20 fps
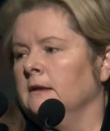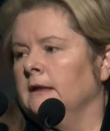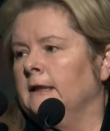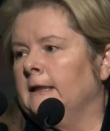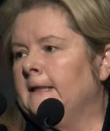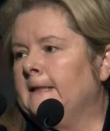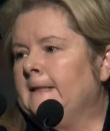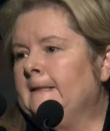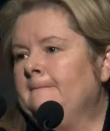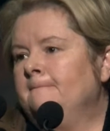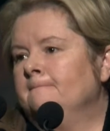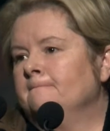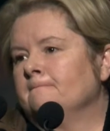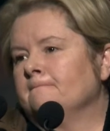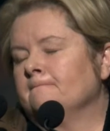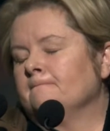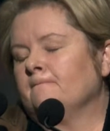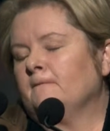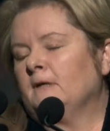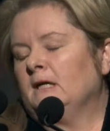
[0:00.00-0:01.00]
It
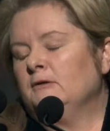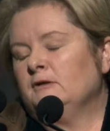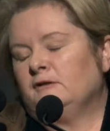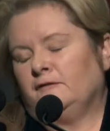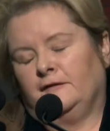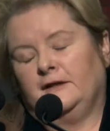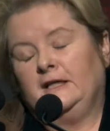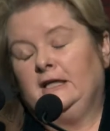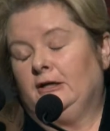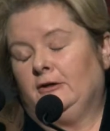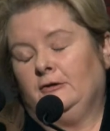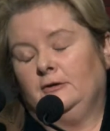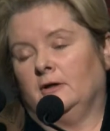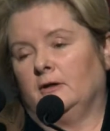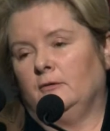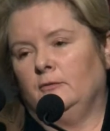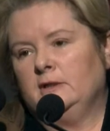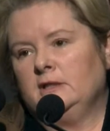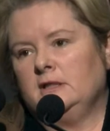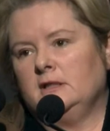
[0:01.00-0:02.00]
was funny, I
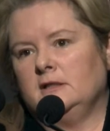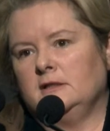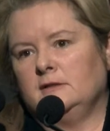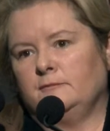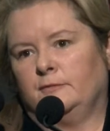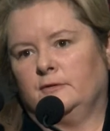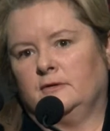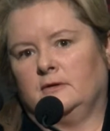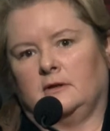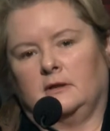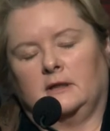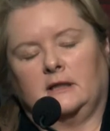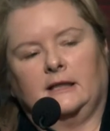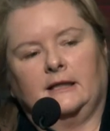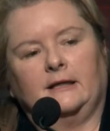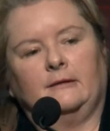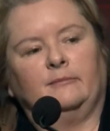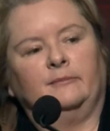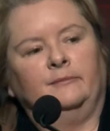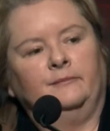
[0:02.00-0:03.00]
went to this book
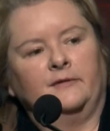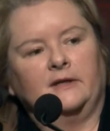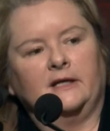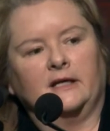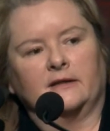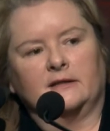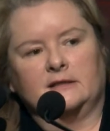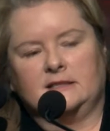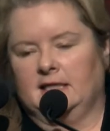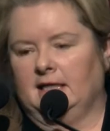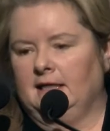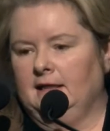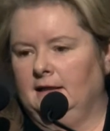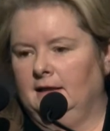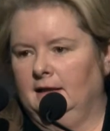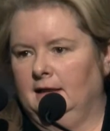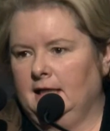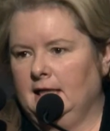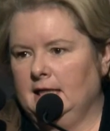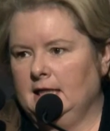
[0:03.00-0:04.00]
club the other
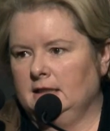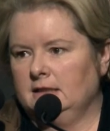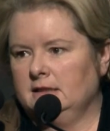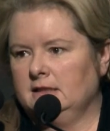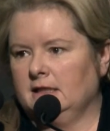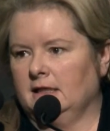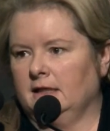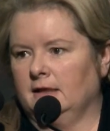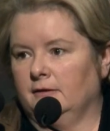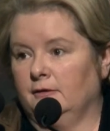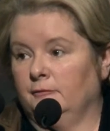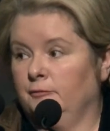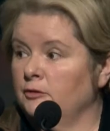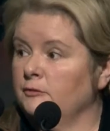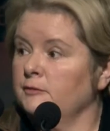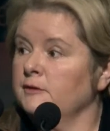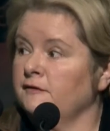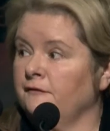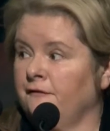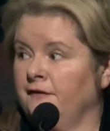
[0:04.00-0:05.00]
day, and the book
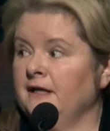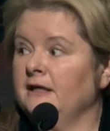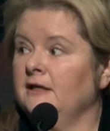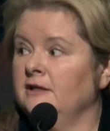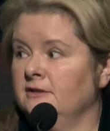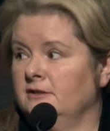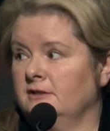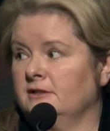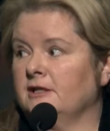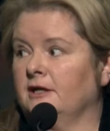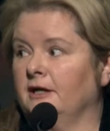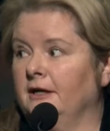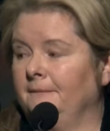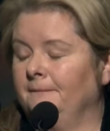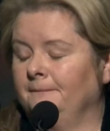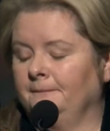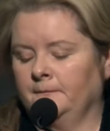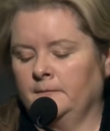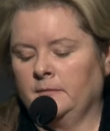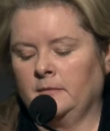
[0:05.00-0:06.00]
was Frankenstein,
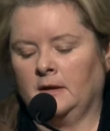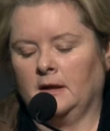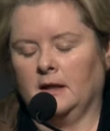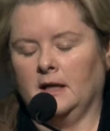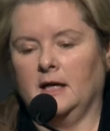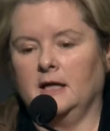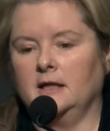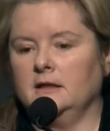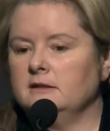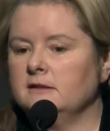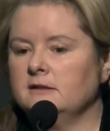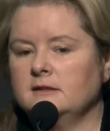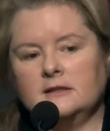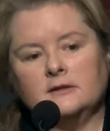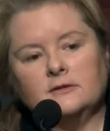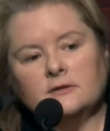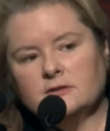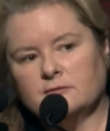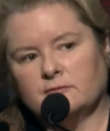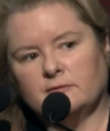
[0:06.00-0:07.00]
and it's
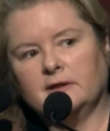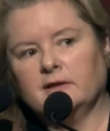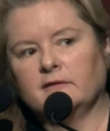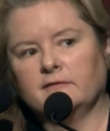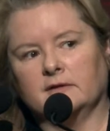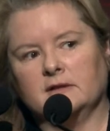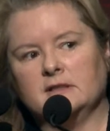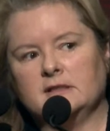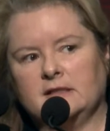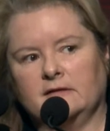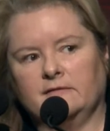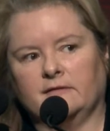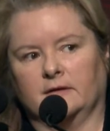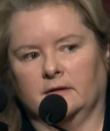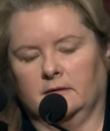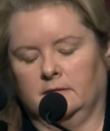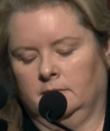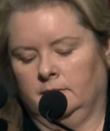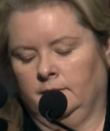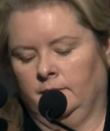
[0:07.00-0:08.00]
still as relevant as
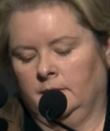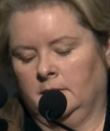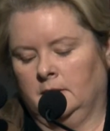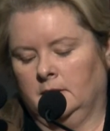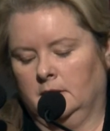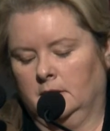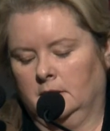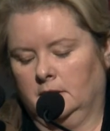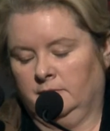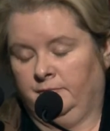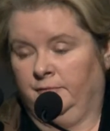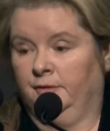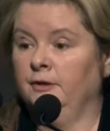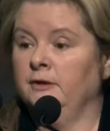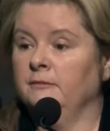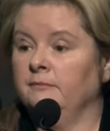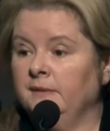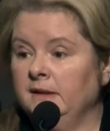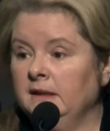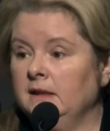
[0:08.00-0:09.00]
ever. The
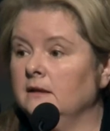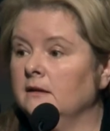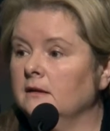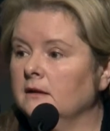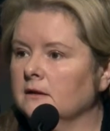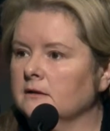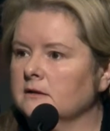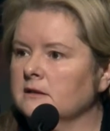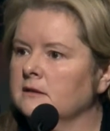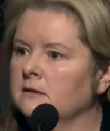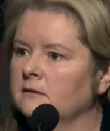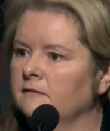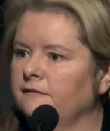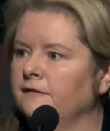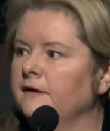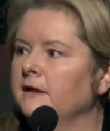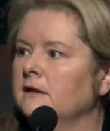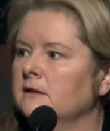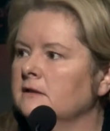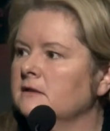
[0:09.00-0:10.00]
point being that
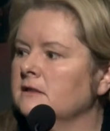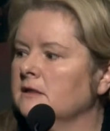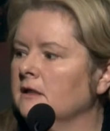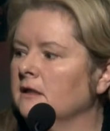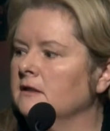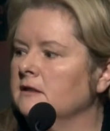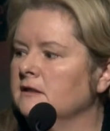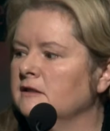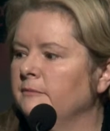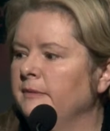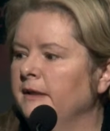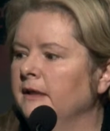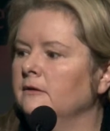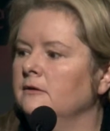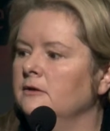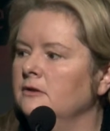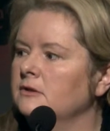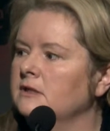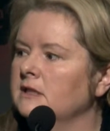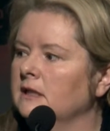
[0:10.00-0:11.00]
Frankenstein is about
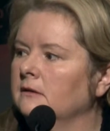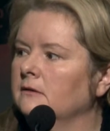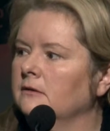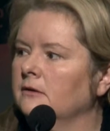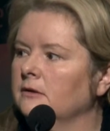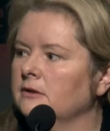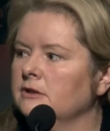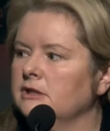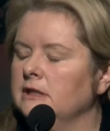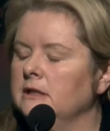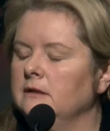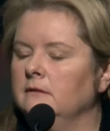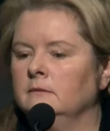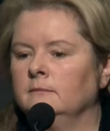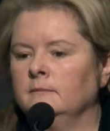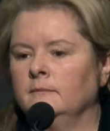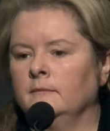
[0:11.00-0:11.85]
new technology,